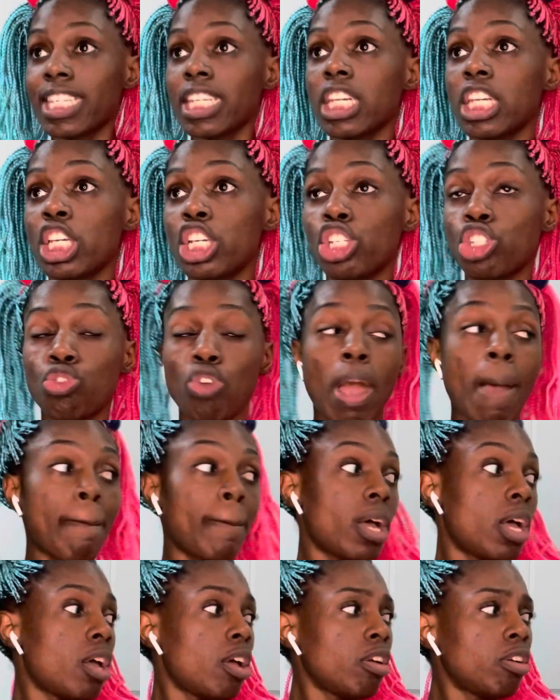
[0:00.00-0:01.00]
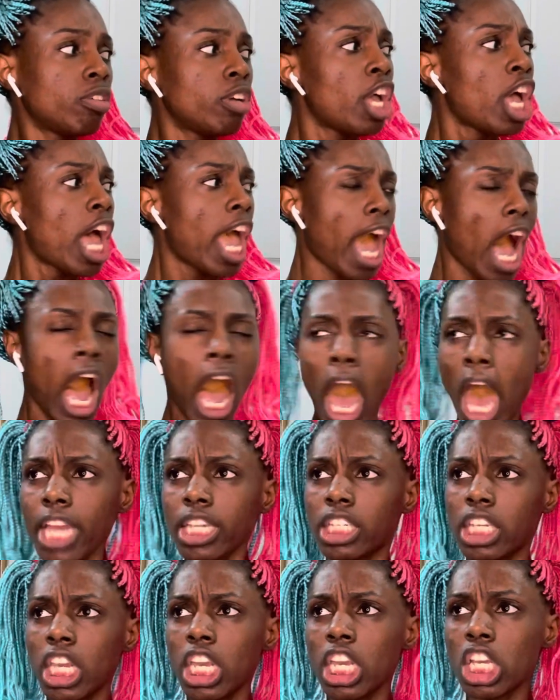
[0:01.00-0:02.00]
it is, grandma.
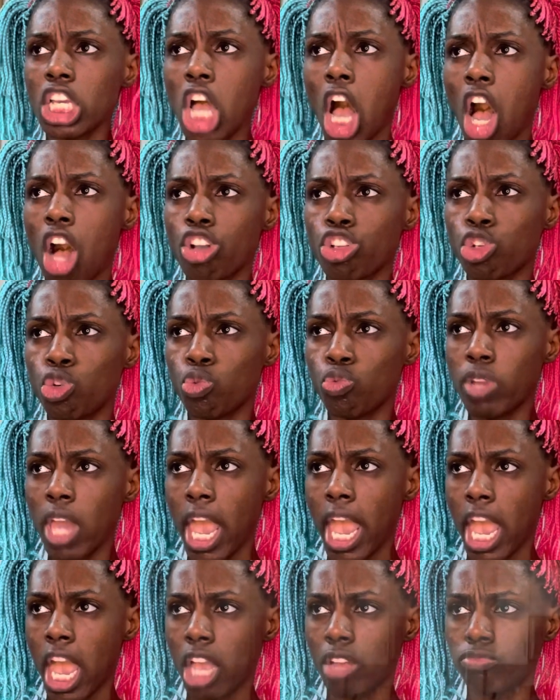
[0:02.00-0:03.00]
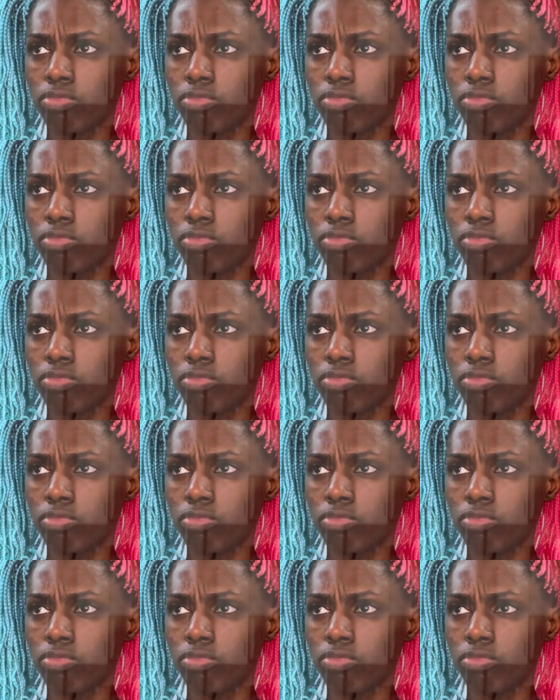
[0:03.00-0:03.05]
I did call you dad.